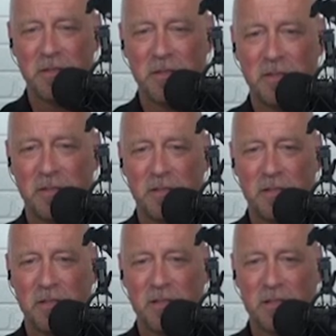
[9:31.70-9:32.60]

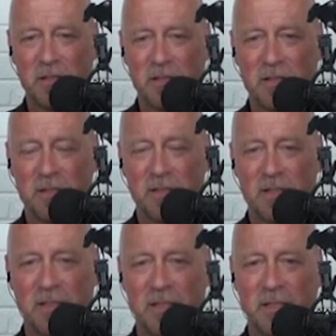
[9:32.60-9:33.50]

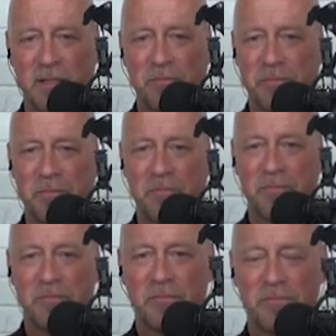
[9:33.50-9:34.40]

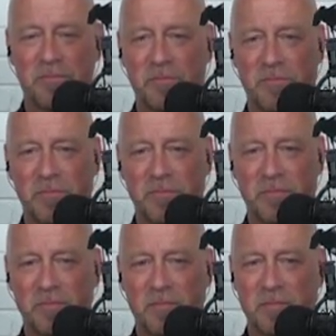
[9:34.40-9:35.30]

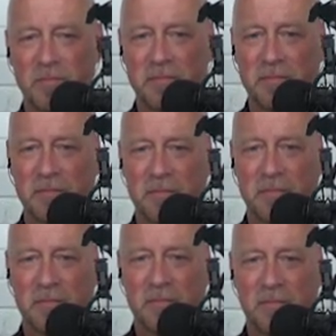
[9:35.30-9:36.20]

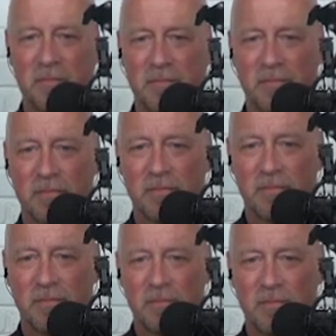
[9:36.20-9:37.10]

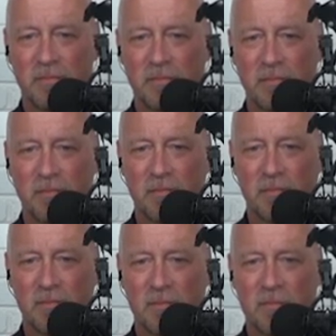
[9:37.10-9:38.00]

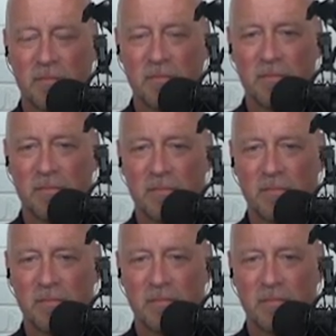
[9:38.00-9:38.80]
(silent)